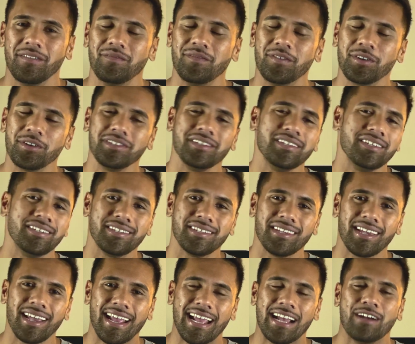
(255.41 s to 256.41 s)
Versus
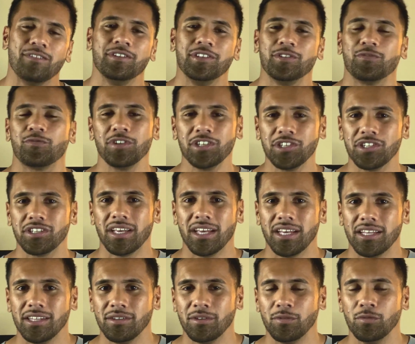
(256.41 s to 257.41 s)
how his rich
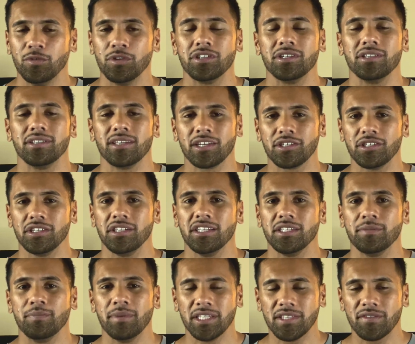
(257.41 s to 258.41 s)
dad, which is actually
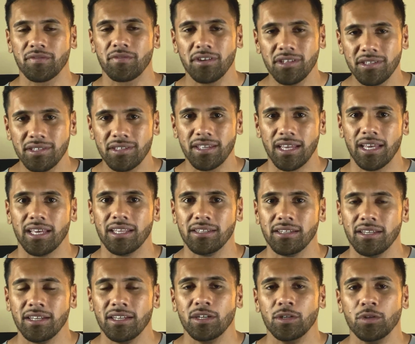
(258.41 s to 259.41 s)
his best friend's dad,
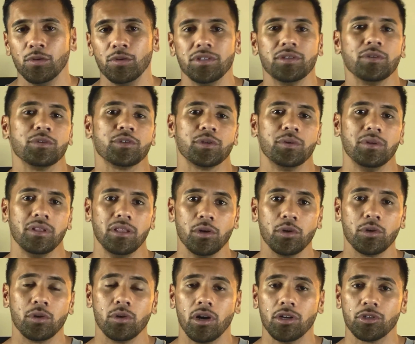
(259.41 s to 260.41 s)
who is also a
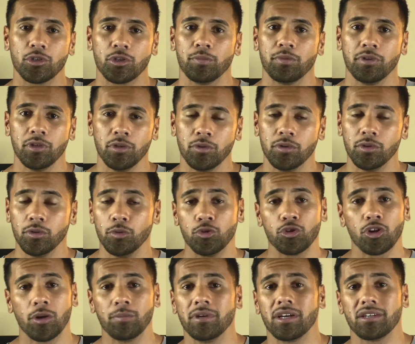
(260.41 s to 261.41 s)
local entrepreneur who
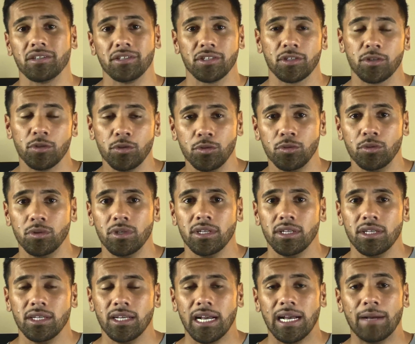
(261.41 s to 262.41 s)
dropped out of school
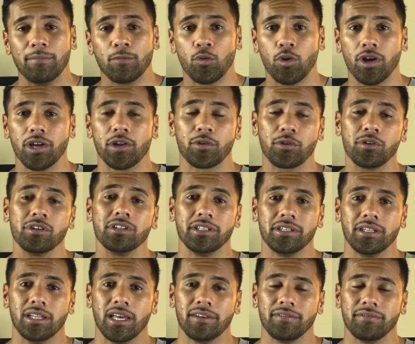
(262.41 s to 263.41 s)
quite early
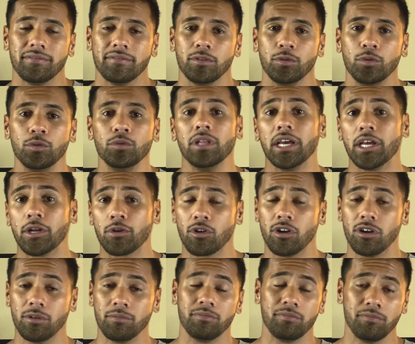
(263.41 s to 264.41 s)
in life, who later
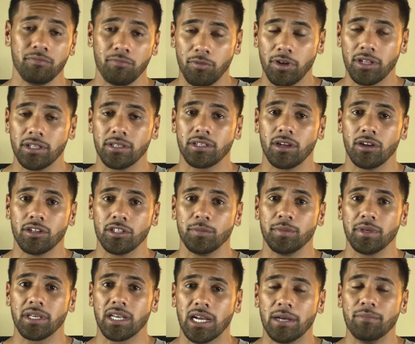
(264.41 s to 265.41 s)
on went on to
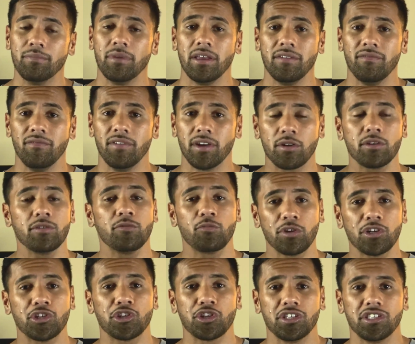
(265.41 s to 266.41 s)
become a very
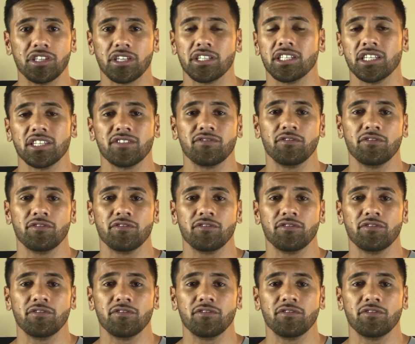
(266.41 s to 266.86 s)
rich and successful